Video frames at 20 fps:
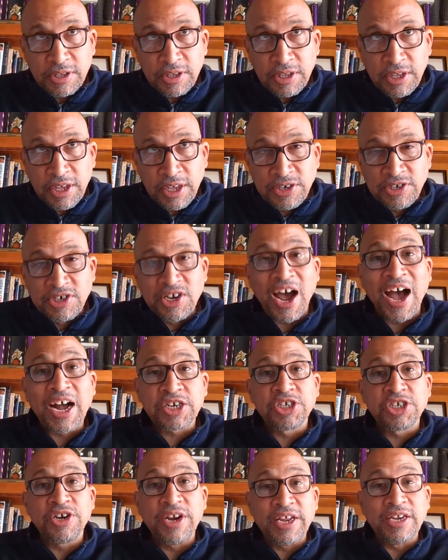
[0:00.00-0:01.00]

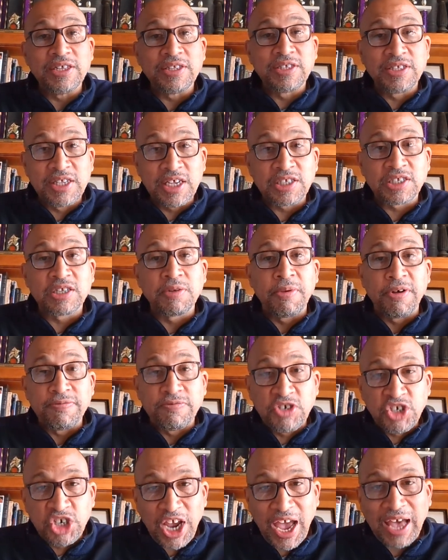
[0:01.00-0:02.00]
indoctrinated system of
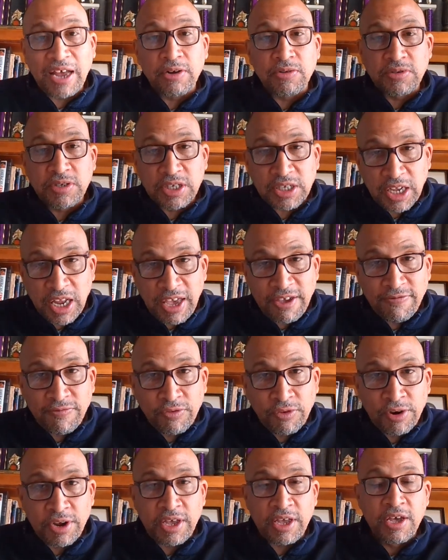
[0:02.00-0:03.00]
chattel
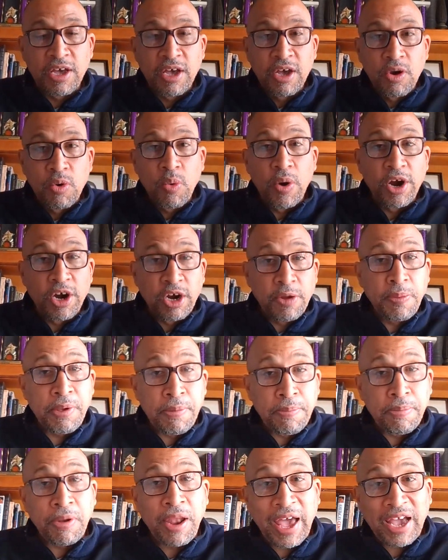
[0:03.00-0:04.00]
slavery where to be
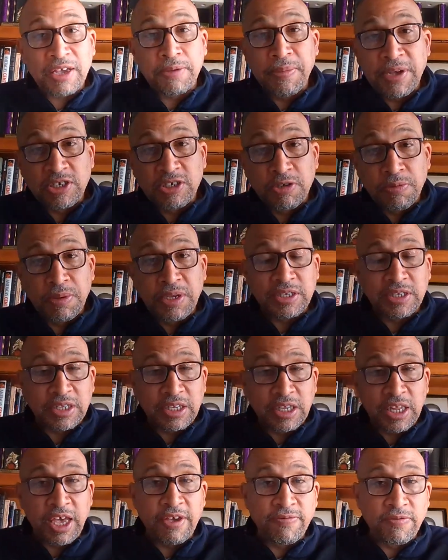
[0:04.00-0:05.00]
black meant to be a
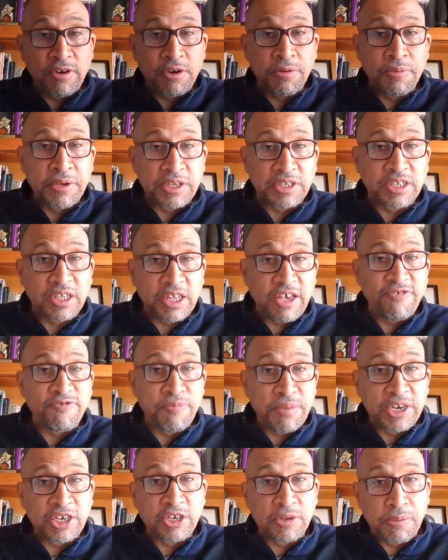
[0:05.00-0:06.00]
slave and to be a slave
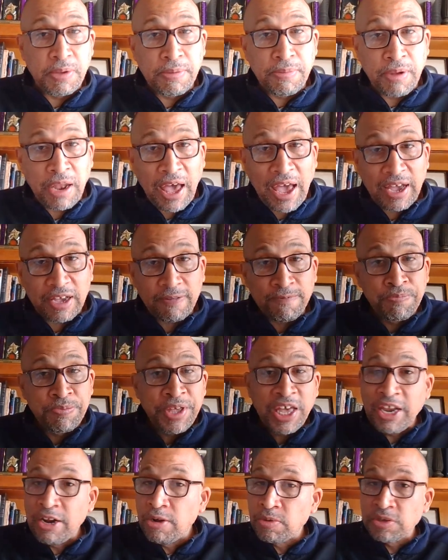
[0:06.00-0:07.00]
meant to be black.
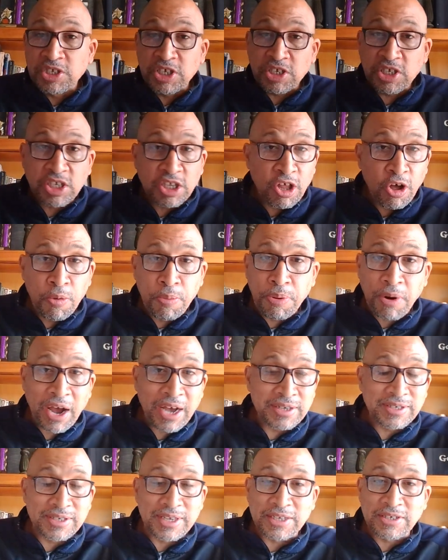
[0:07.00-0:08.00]
And it was a slow
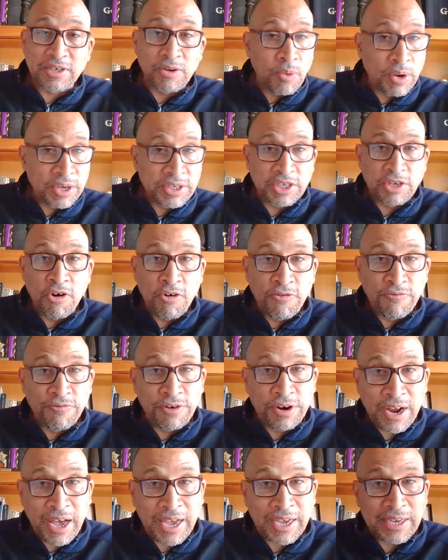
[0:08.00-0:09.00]
process. It wasn't
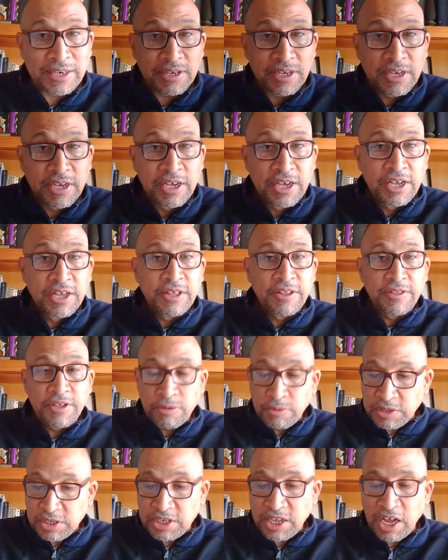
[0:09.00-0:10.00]
overnight. It
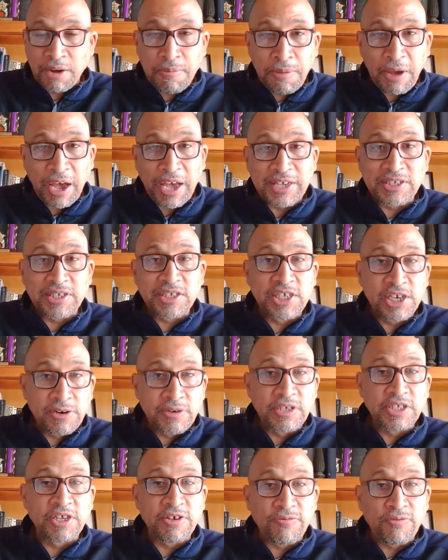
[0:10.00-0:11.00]
was done by a
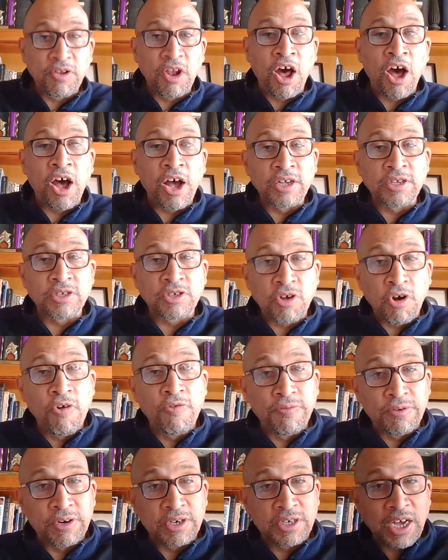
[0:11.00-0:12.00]
series of laws
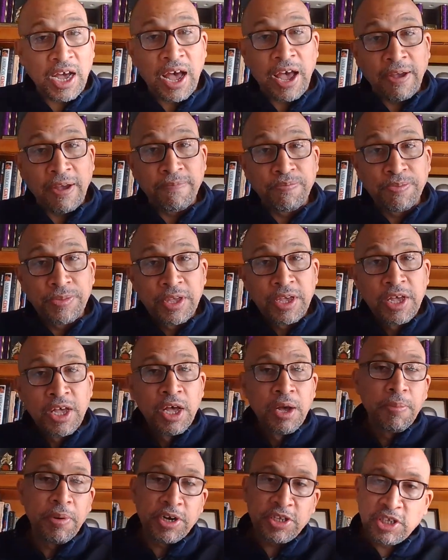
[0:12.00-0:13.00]
over time.
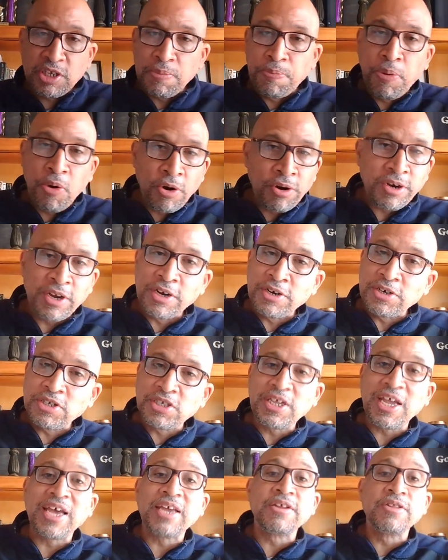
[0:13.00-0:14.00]
But it's important to
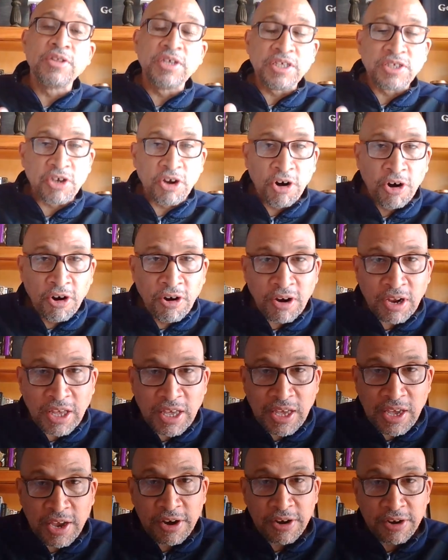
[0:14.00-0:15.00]
understand in these early
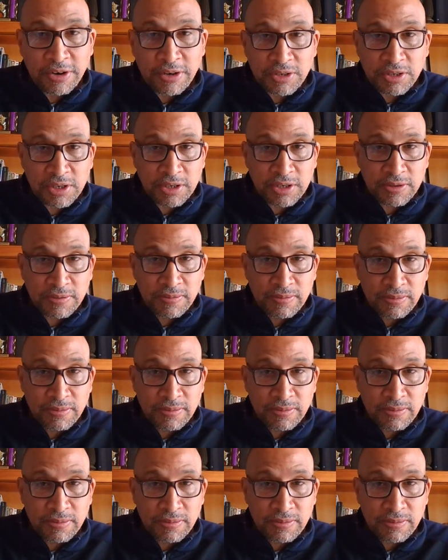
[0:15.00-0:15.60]
years